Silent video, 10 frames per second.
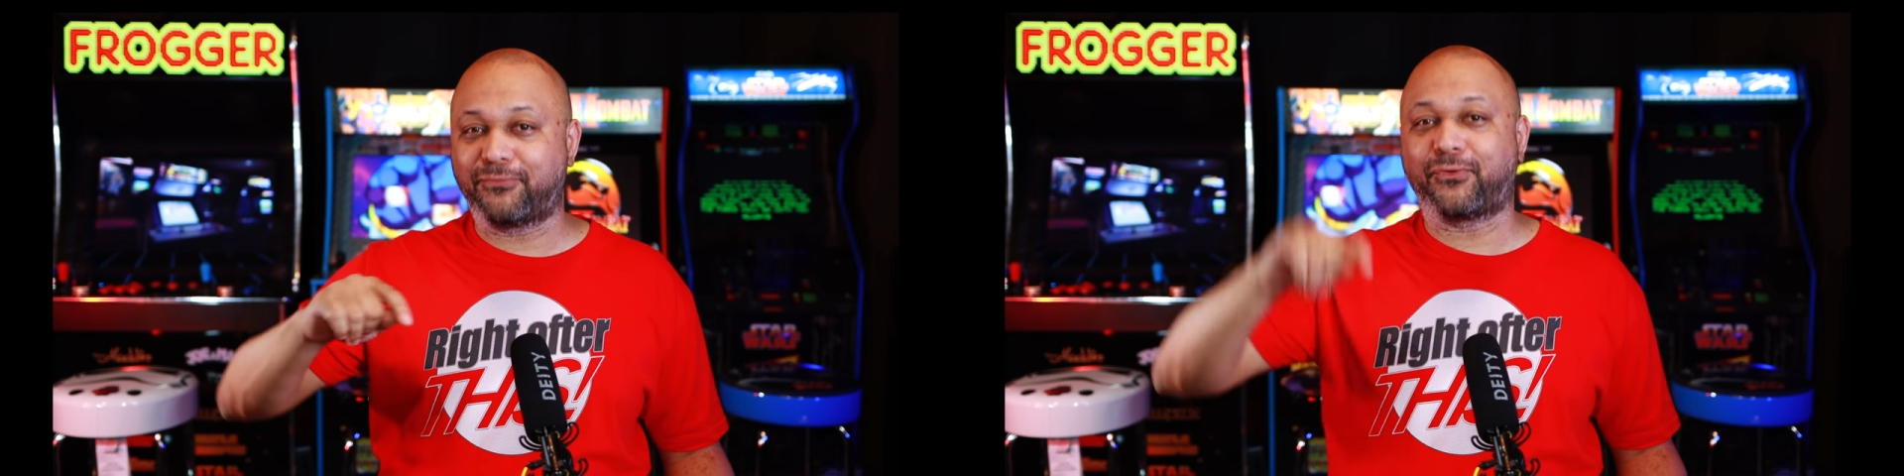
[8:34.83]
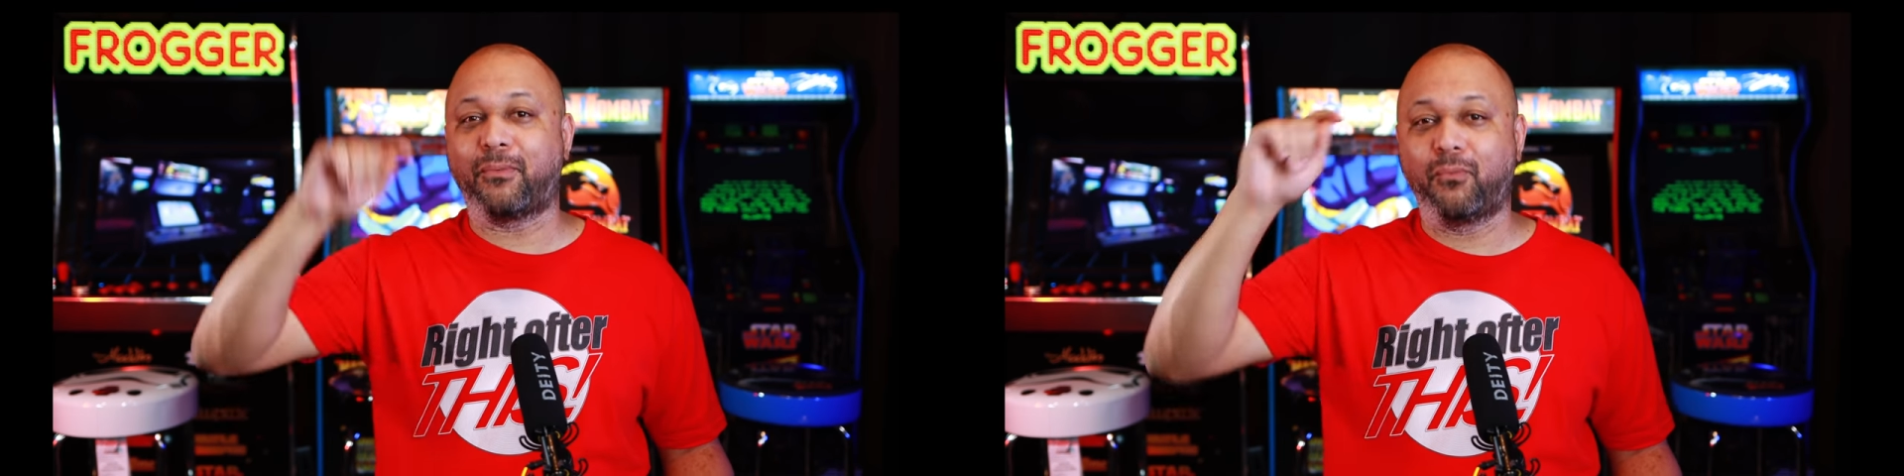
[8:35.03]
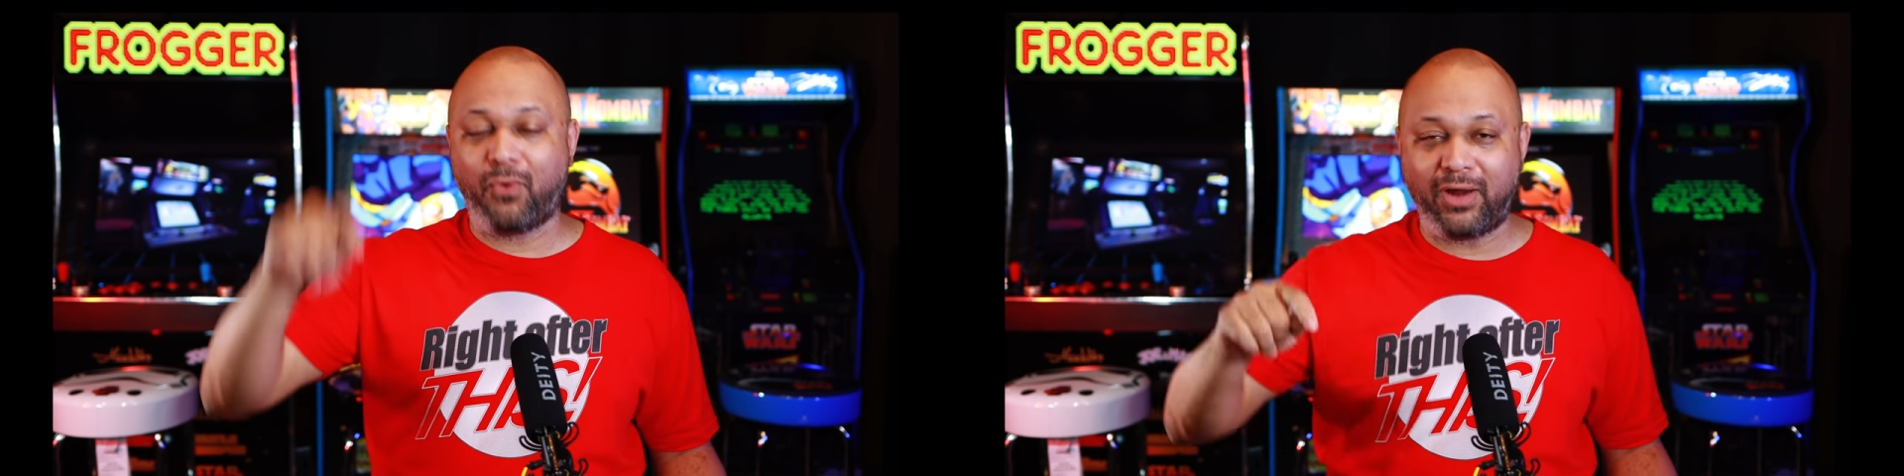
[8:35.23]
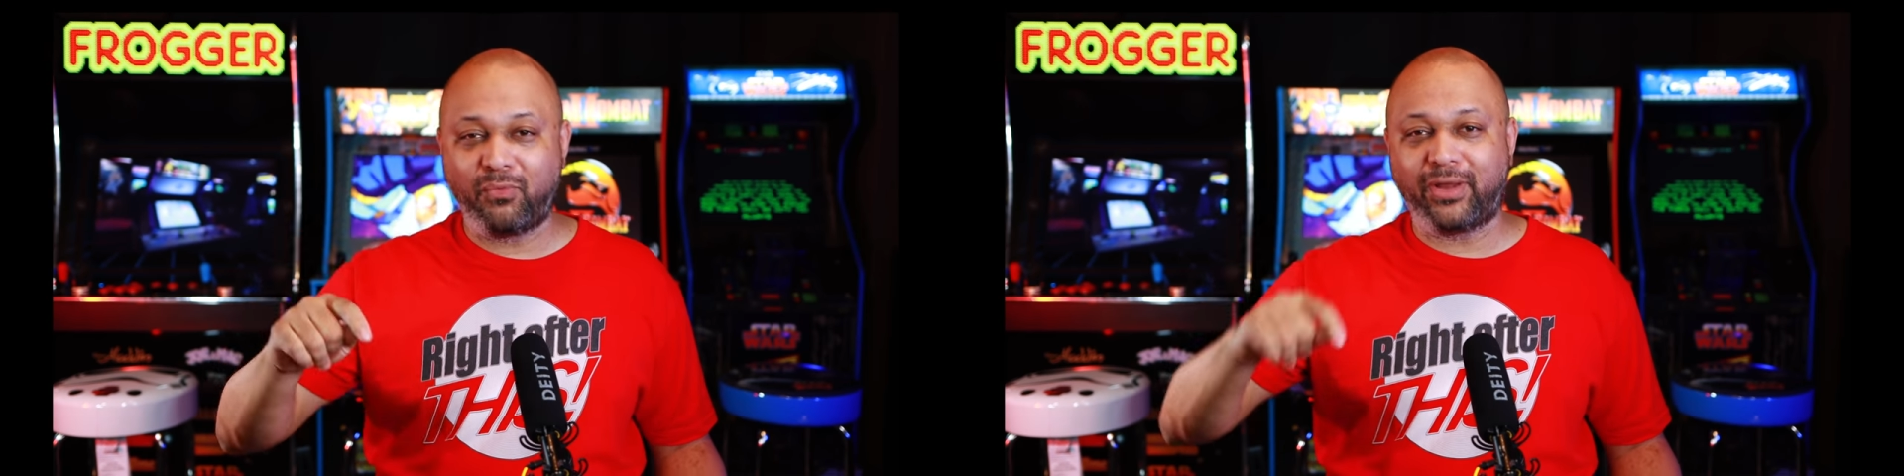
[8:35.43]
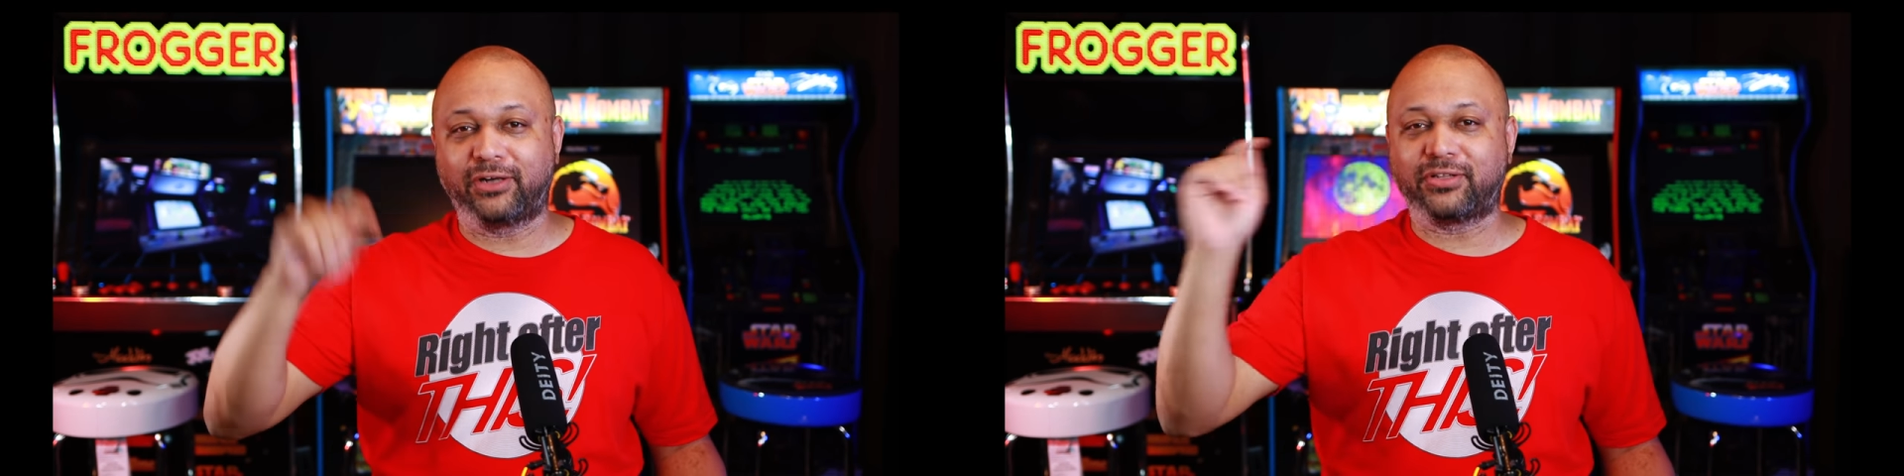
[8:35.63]
from one
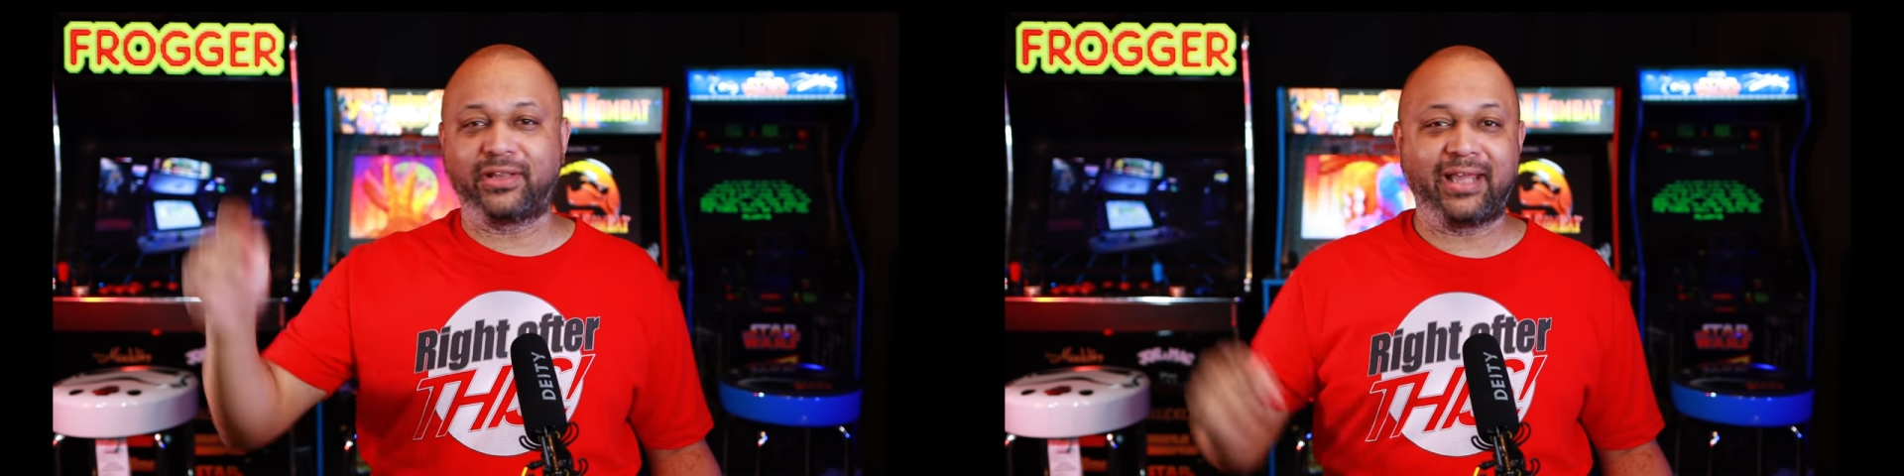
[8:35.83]
winner to the